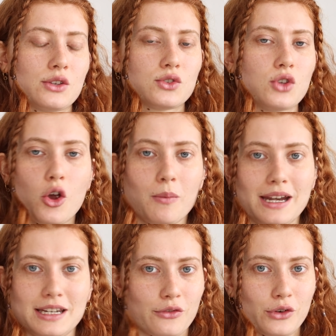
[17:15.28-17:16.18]
so many
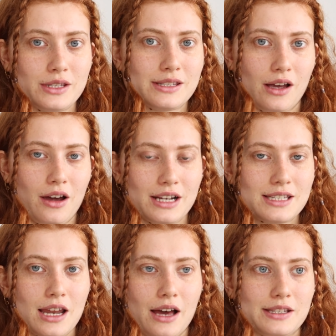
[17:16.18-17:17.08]
different sides
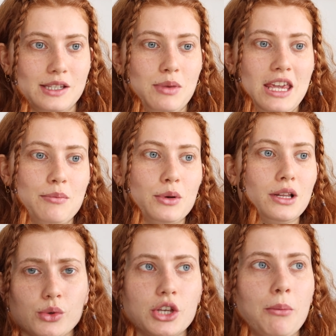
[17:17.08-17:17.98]
to us as people.
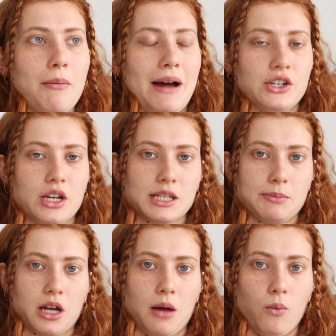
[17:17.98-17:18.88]
Also my magic has
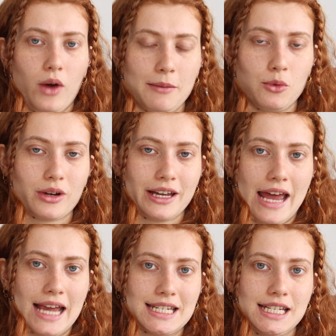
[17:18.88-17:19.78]
become way more
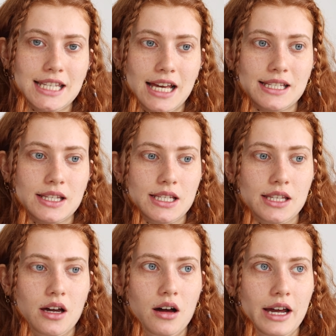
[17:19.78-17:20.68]
connected. That is something
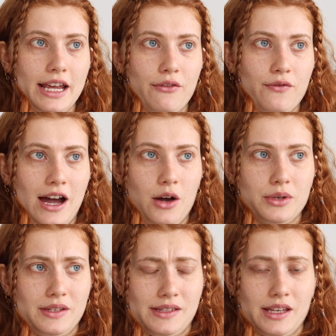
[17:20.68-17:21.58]
that I have found,
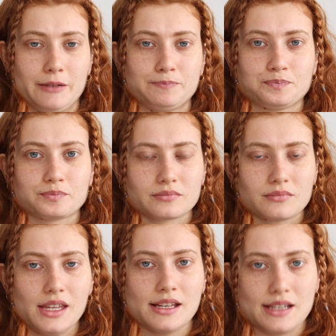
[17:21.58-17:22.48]
is that
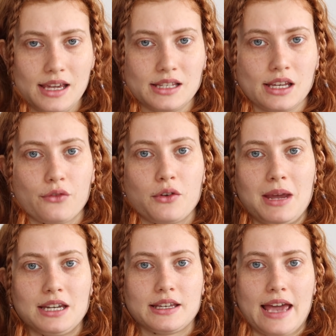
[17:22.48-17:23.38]
it's easier for
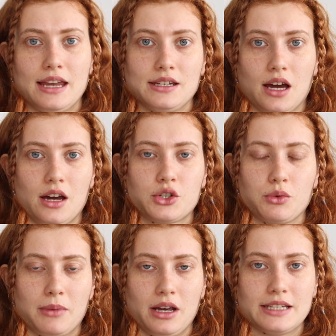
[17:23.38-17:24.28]
me to get in touch
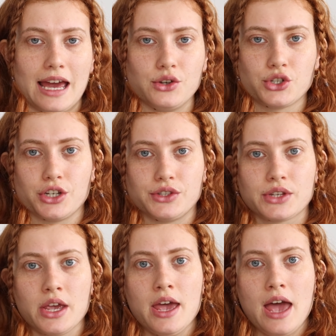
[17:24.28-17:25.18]
with my intentions